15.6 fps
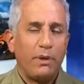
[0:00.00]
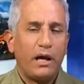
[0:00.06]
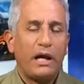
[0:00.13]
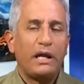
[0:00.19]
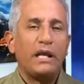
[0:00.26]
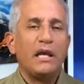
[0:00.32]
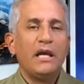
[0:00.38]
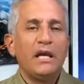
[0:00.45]

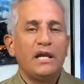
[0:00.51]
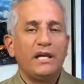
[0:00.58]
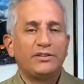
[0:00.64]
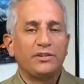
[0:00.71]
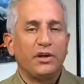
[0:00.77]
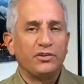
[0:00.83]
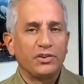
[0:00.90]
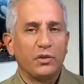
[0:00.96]
but
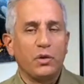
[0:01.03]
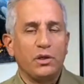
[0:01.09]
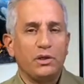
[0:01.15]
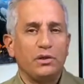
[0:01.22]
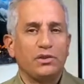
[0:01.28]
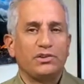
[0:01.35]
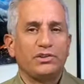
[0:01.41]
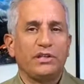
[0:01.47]
it's also
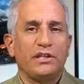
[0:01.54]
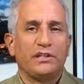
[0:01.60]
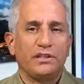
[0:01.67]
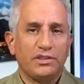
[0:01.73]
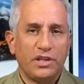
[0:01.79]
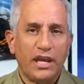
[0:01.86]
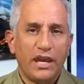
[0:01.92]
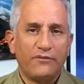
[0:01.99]
one of those things
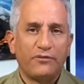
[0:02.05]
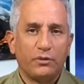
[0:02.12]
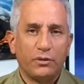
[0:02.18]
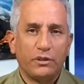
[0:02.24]
that you have